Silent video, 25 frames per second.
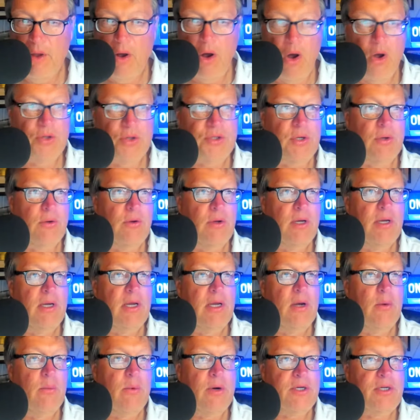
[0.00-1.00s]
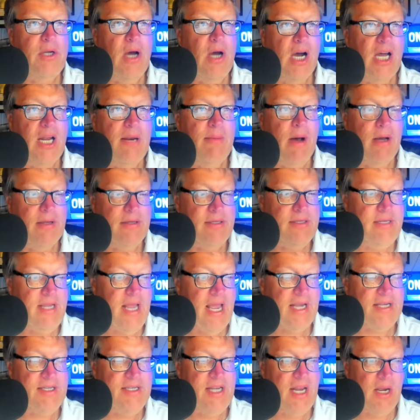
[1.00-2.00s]
Also, we're talking about
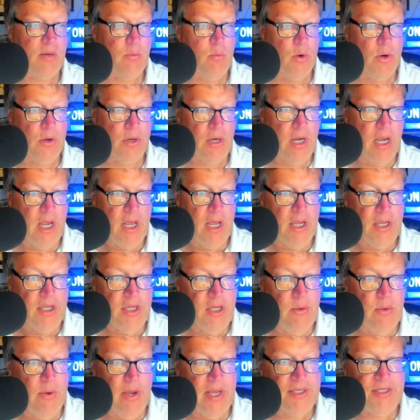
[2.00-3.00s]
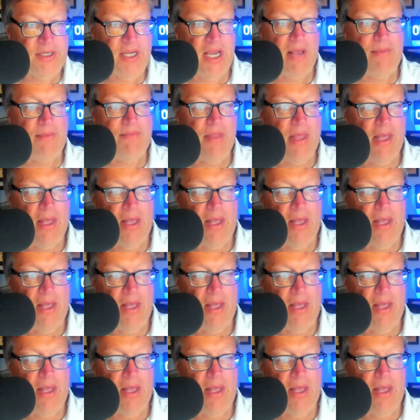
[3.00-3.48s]
Tax Network USA.